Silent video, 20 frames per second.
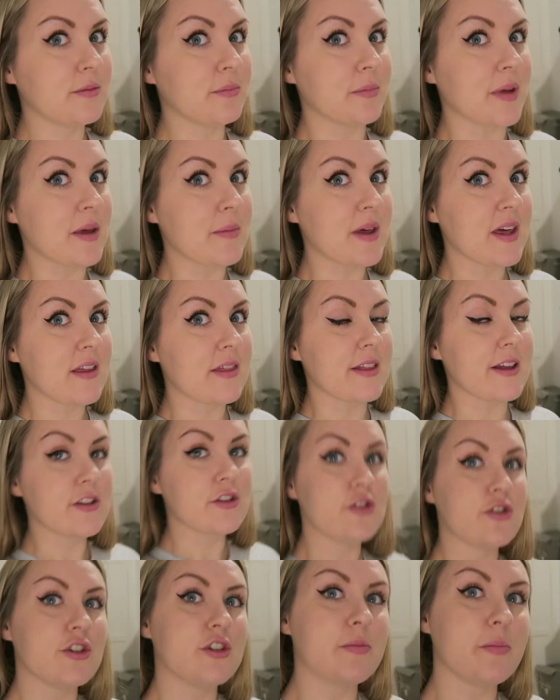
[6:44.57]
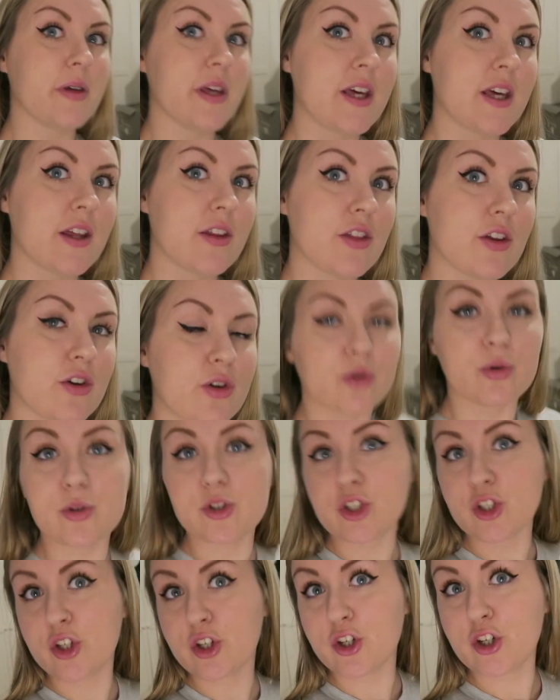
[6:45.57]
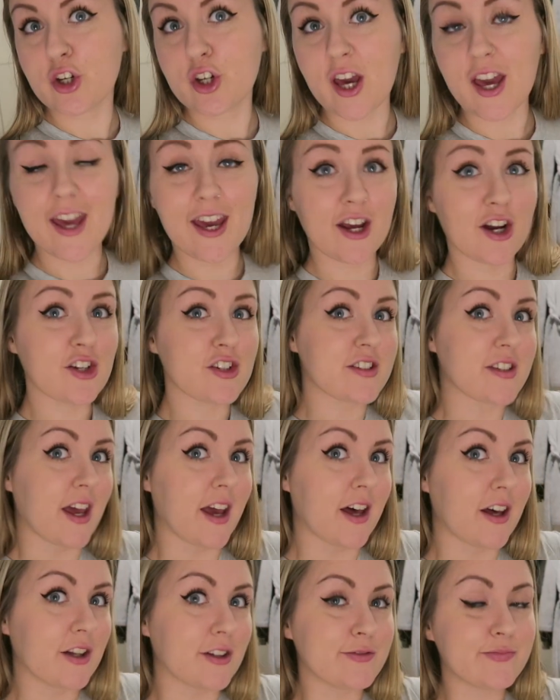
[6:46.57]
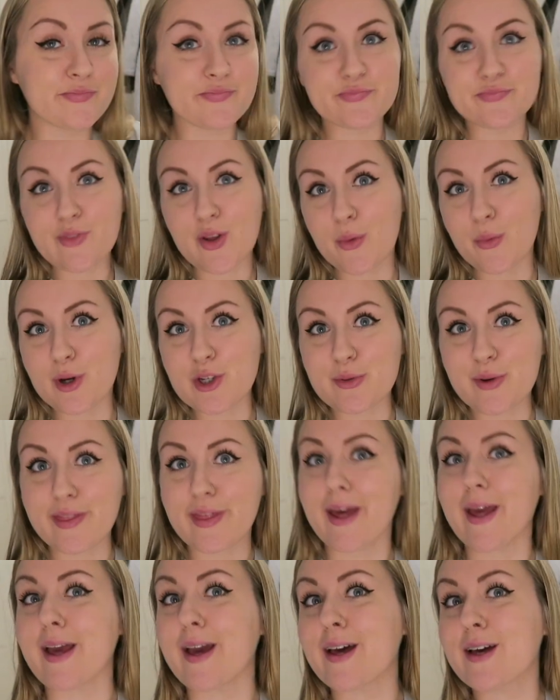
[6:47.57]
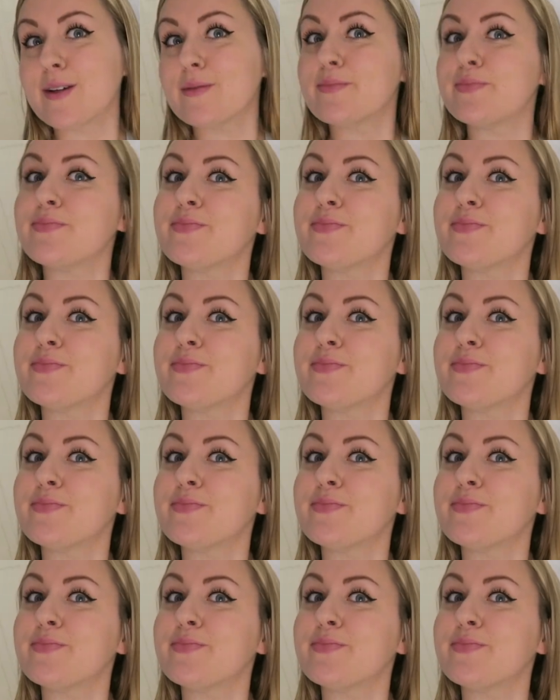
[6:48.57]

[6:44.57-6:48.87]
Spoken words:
Maybe this should be the go-to hairstyle. What do we think?